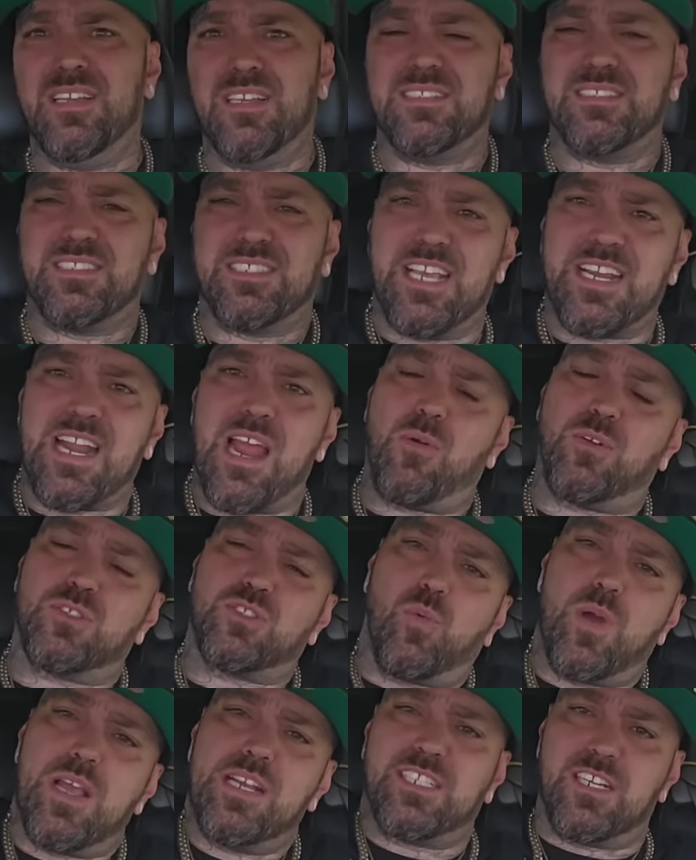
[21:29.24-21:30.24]
10 hours
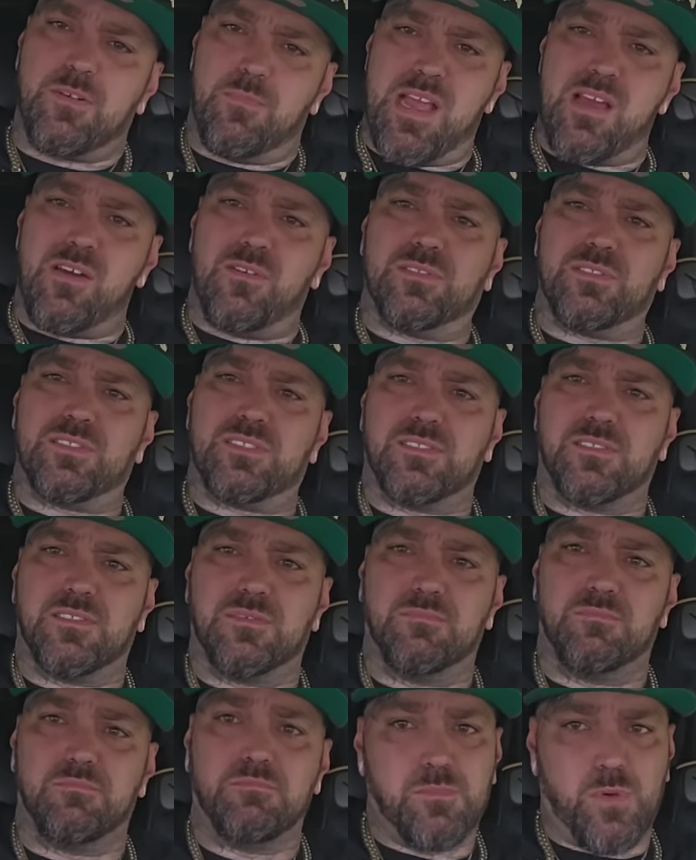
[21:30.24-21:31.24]
away to the mountains.
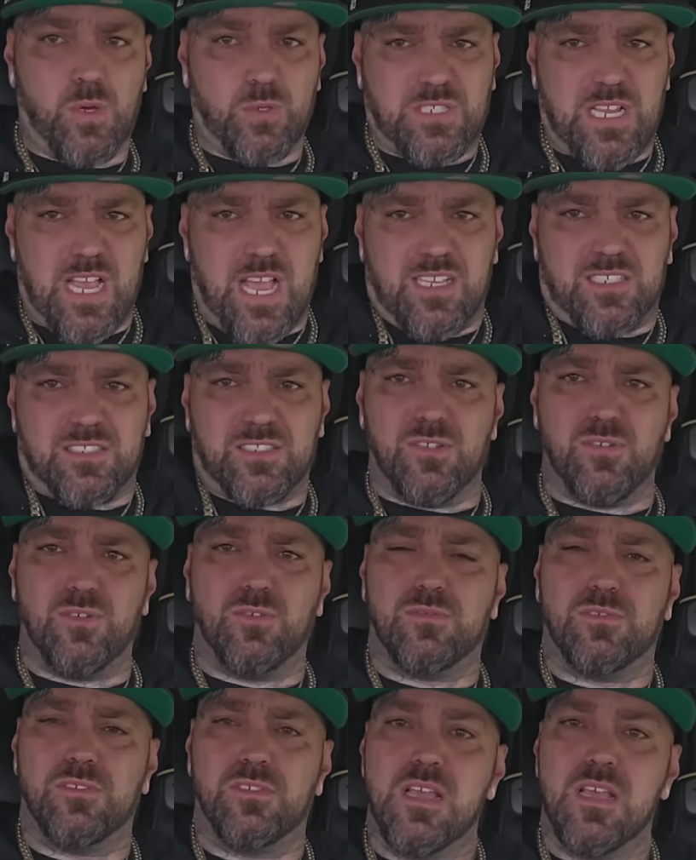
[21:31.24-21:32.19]
Most guys do.